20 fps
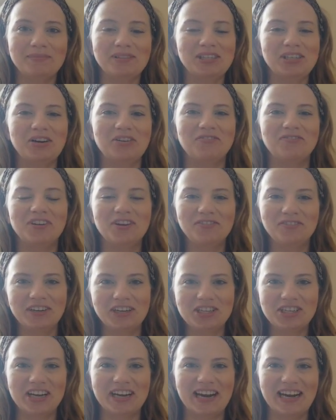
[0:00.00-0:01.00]
So feel free
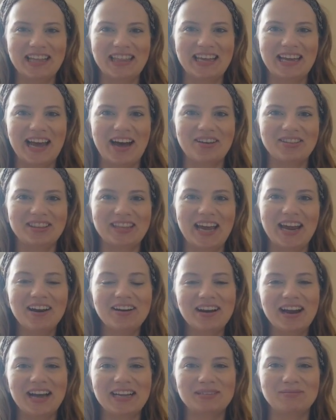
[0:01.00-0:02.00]
to check anything out there,
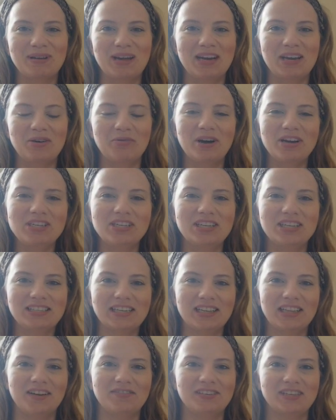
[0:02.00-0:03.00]
ask me any questions.
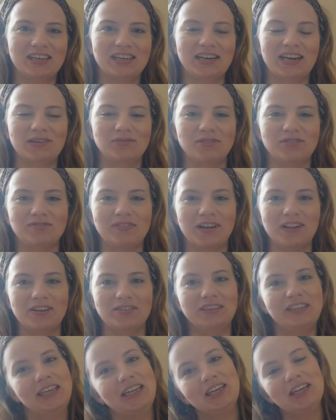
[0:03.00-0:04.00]
I'd love to connect with fellow
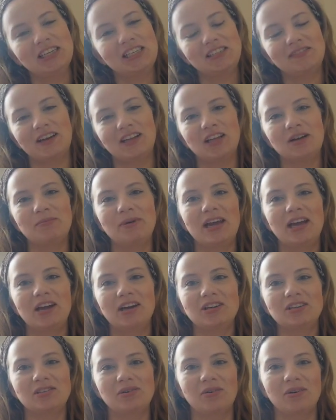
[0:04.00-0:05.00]
knitters, fellow
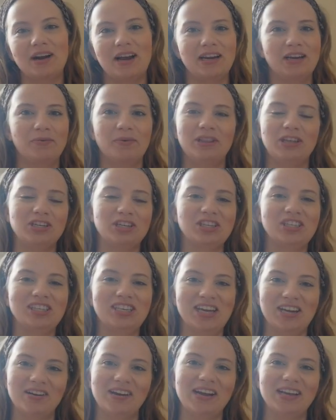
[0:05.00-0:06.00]
makers, or anyone that's just
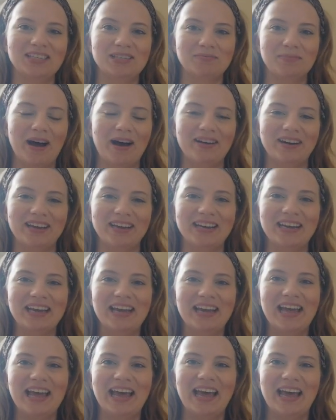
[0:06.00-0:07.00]
curious about it
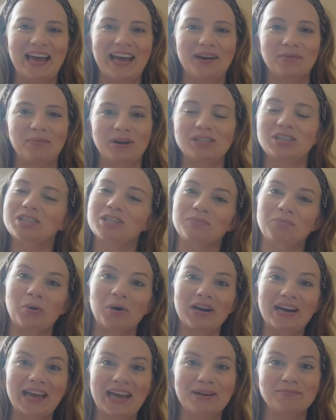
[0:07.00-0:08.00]
and wants to
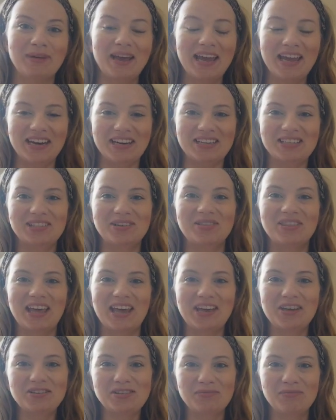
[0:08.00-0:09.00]
support handmade. So
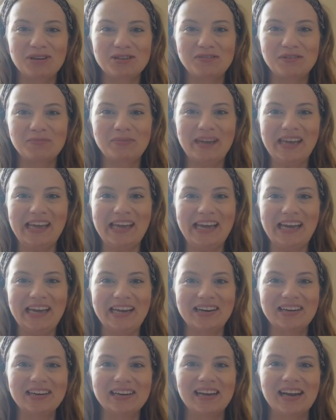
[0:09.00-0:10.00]
thank you so much for being
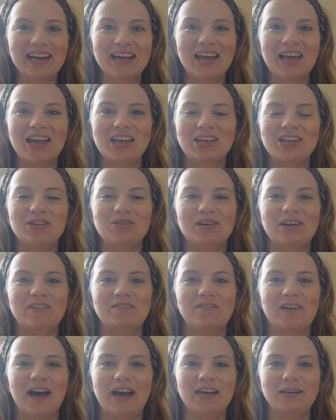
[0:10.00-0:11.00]
here. You can
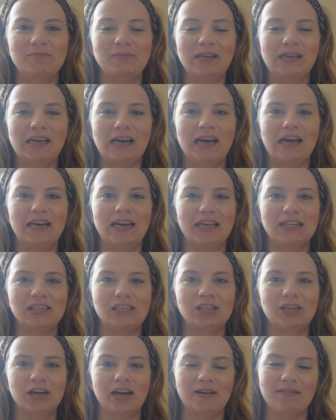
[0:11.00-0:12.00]
find me on
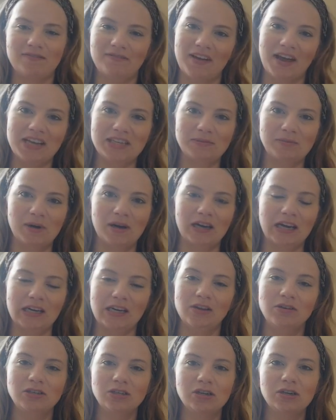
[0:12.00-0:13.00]
Instagram, Facebook,
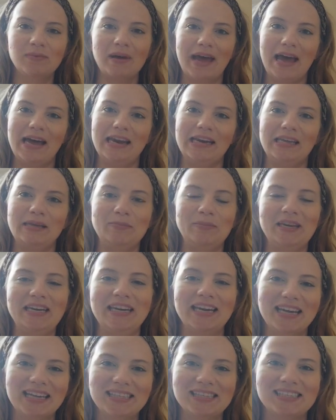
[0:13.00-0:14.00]
and YouTube at
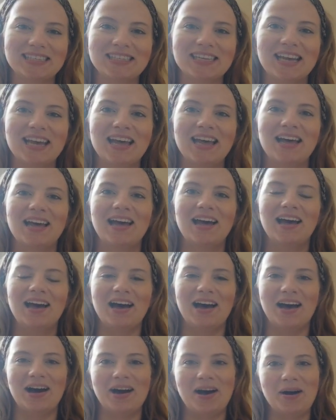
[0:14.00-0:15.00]
EBKnits.
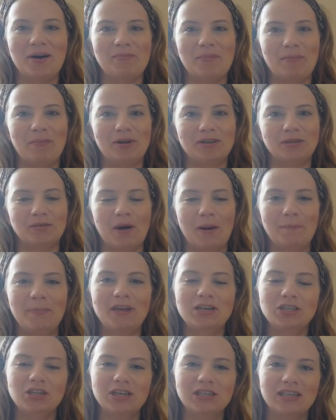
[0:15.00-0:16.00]
I'm also on
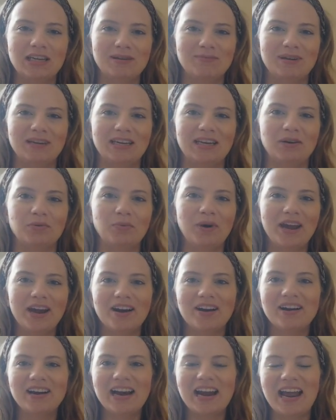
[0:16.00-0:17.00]
Pinterest,
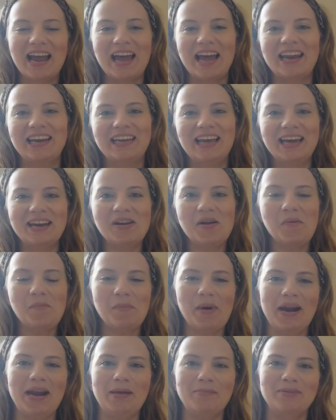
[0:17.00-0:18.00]
EBKnitwear. And again,
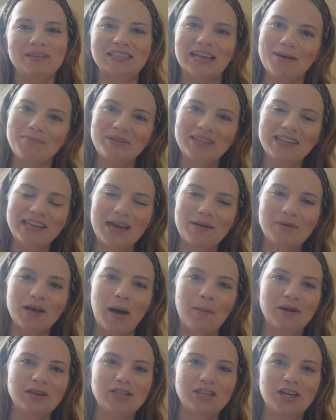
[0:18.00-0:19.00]
my name is Emily. I'm
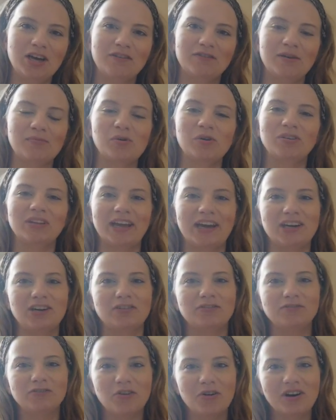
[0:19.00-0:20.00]
coming to you from Orlando,
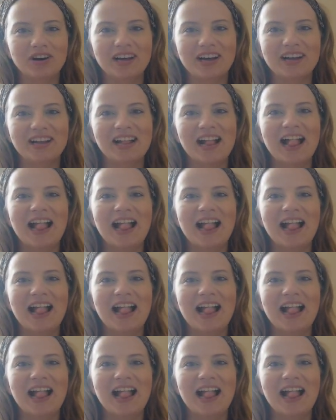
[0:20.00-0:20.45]
Florida.